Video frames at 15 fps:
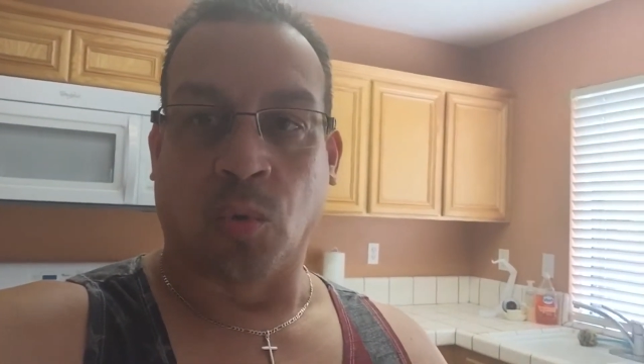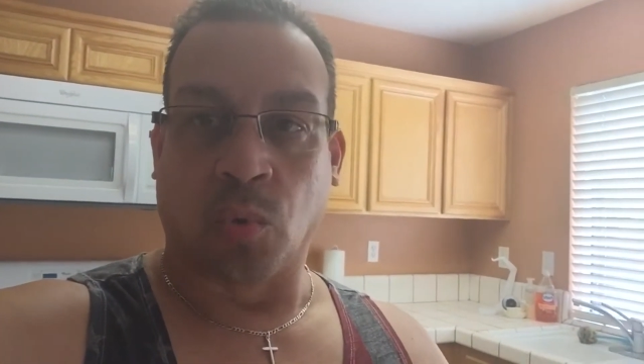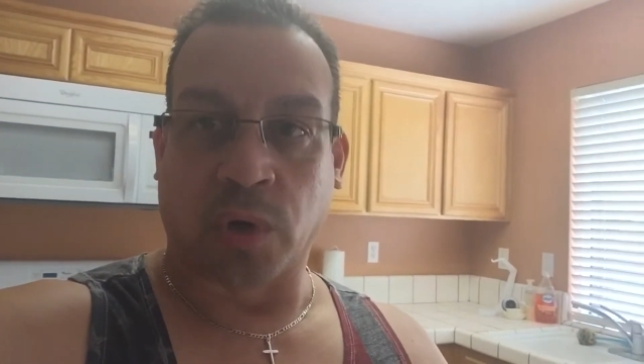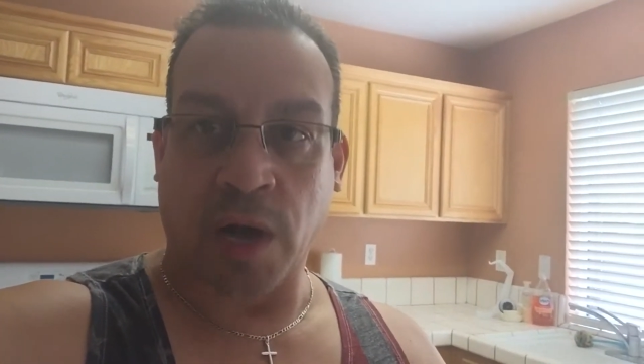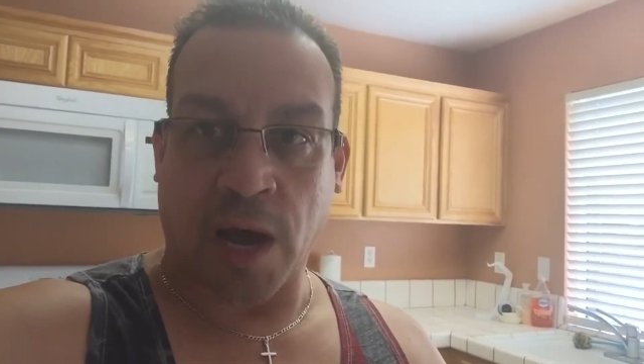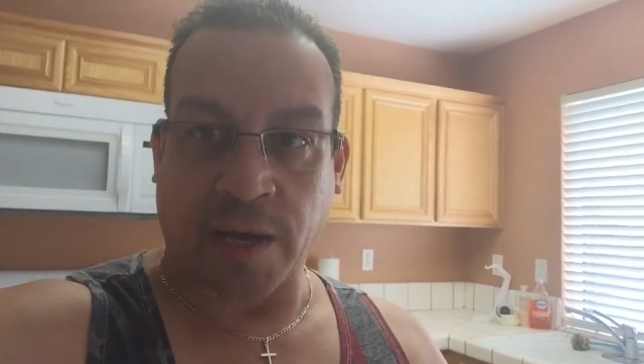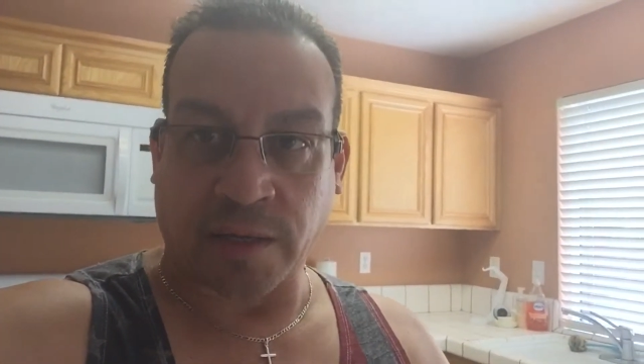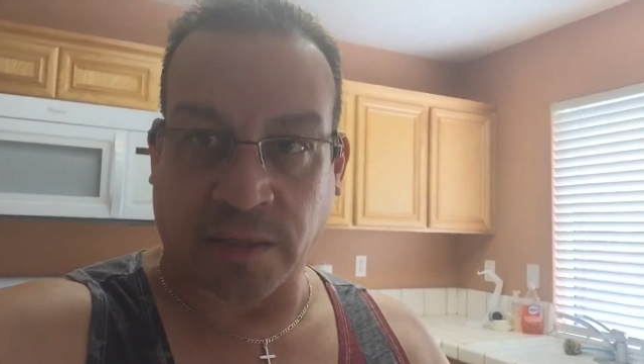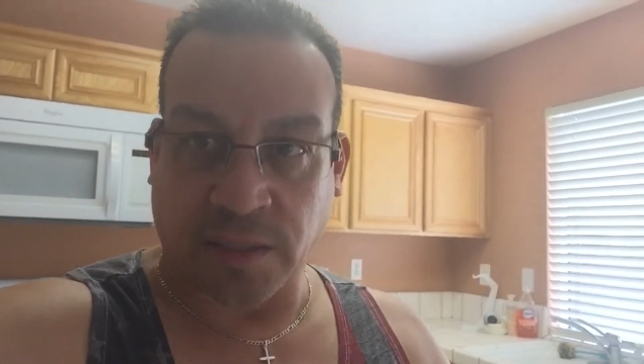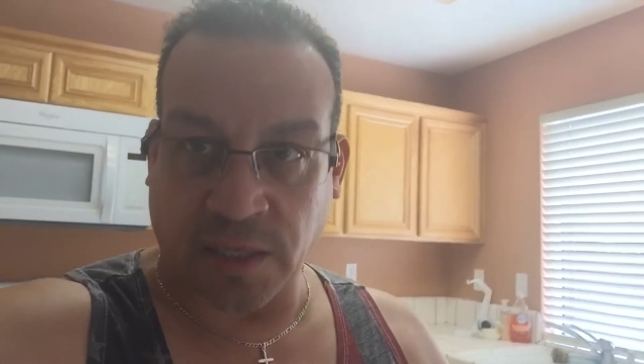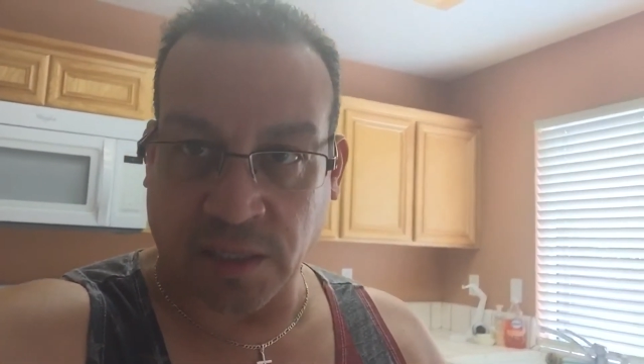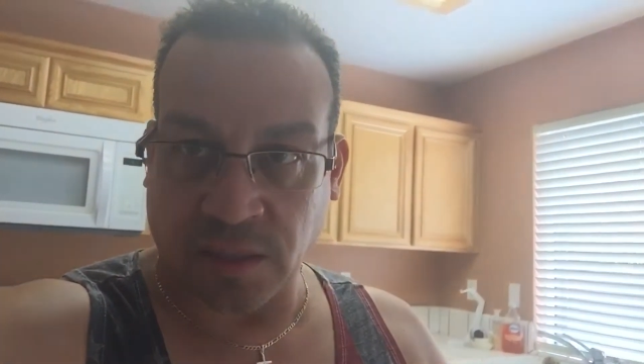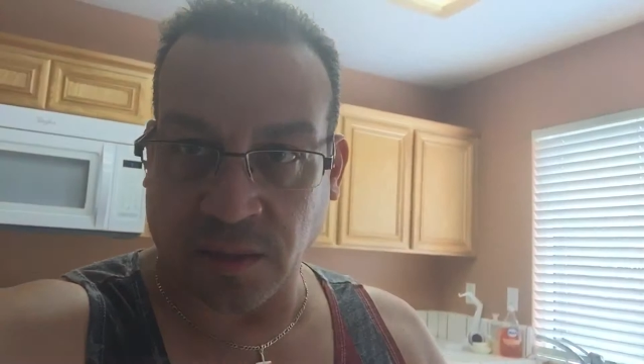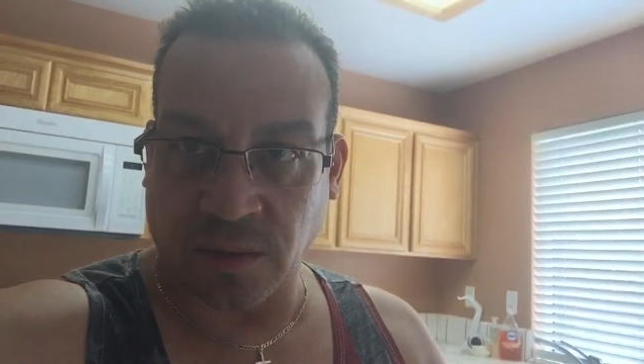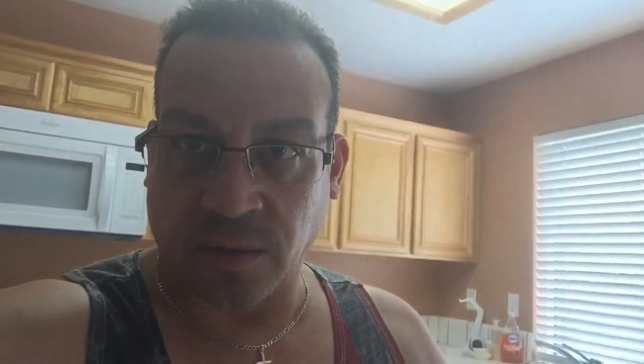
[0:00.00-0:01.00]
what I
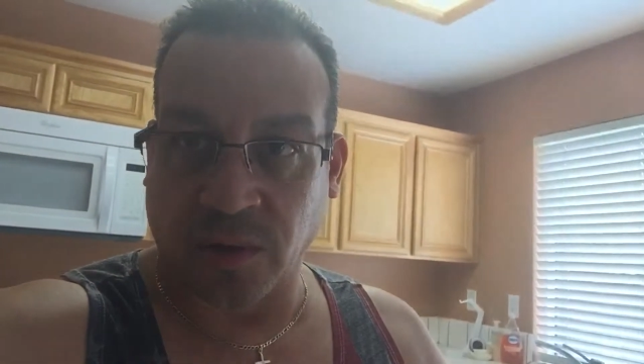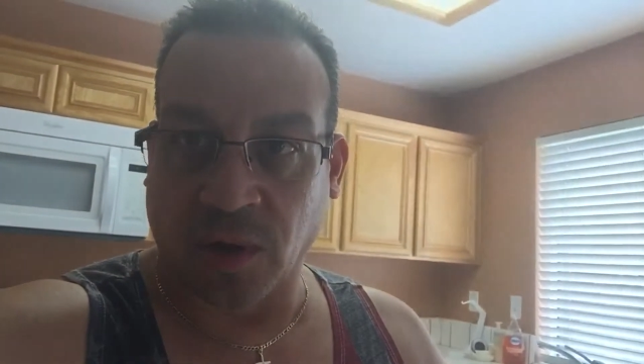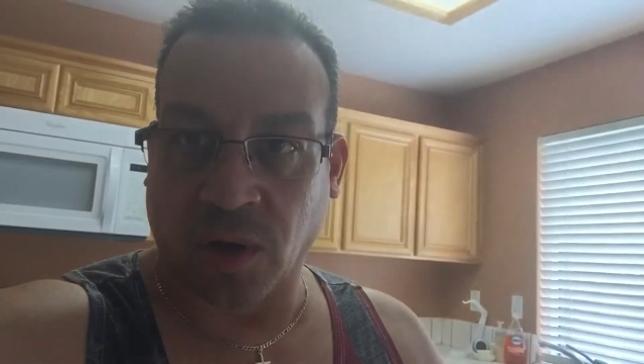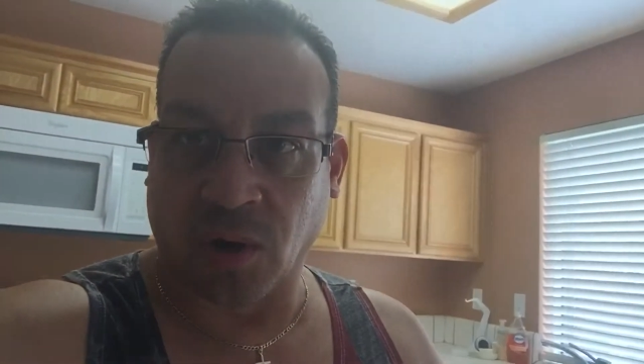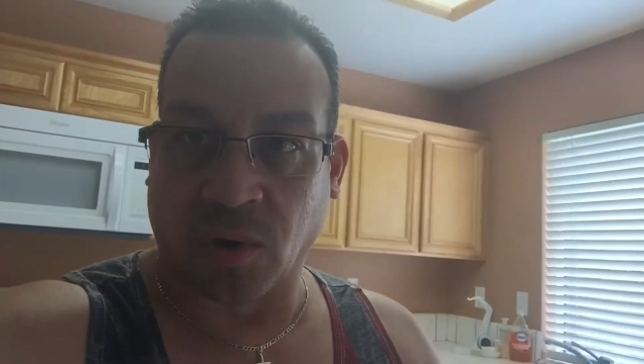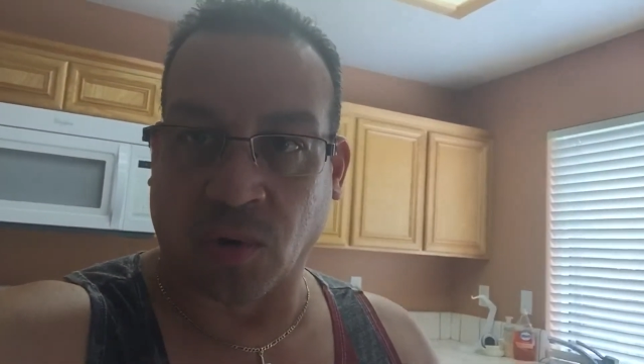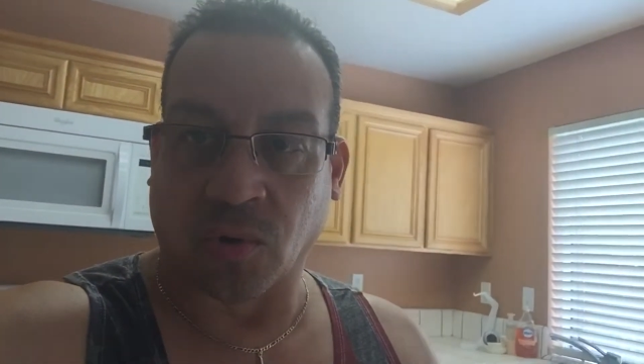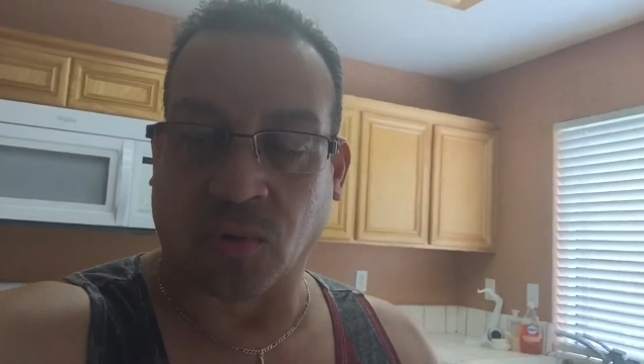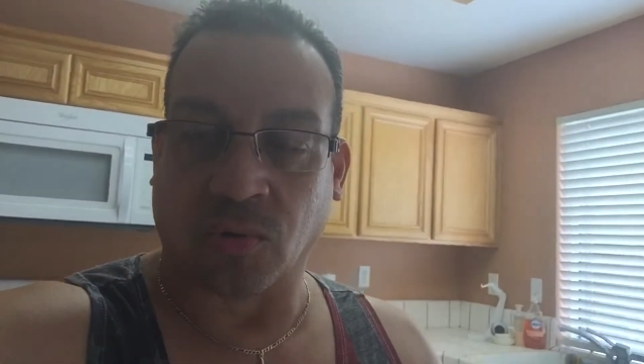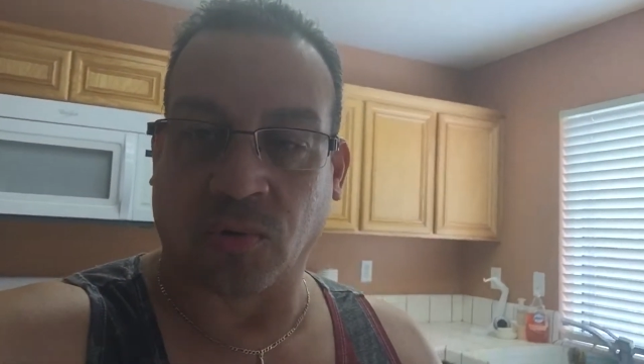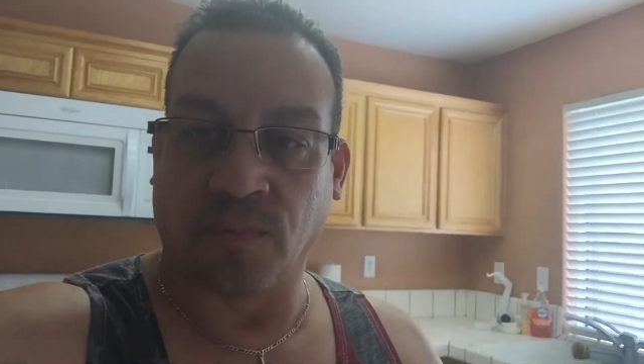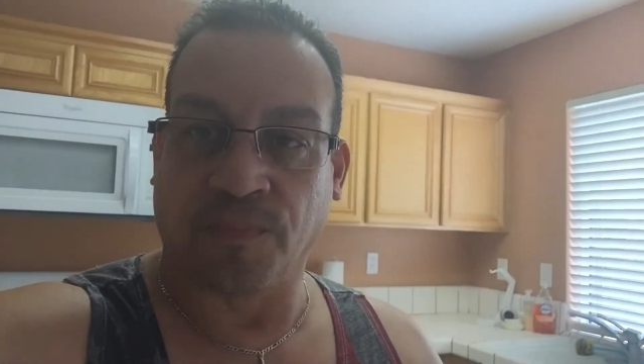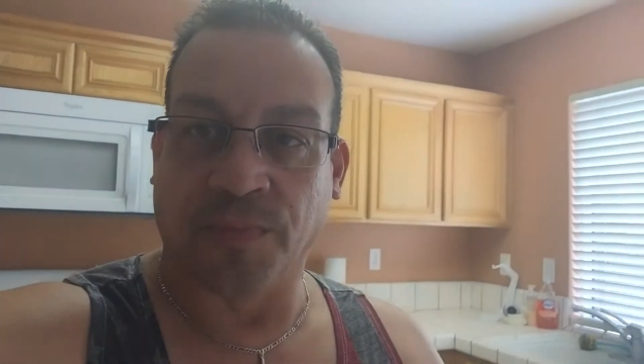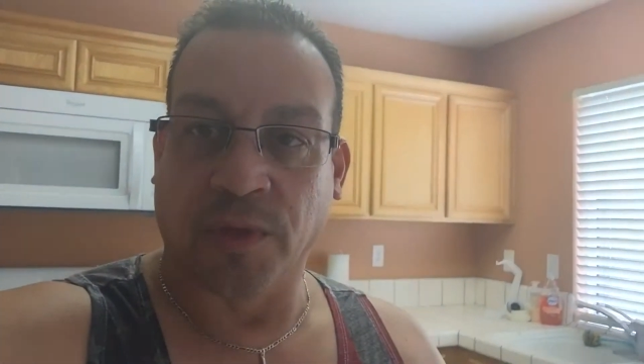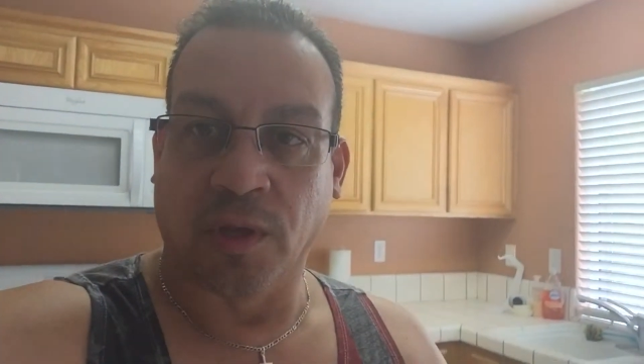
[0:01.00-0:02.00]
didn't
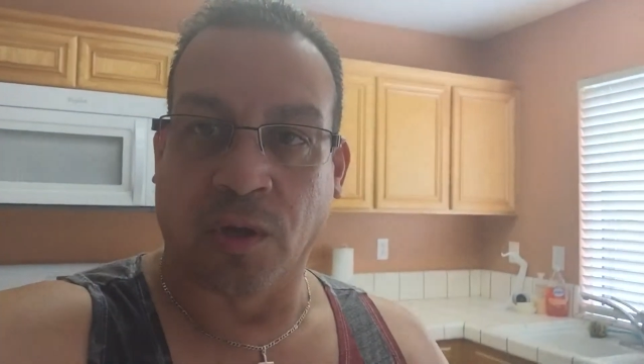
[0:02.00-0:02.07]
know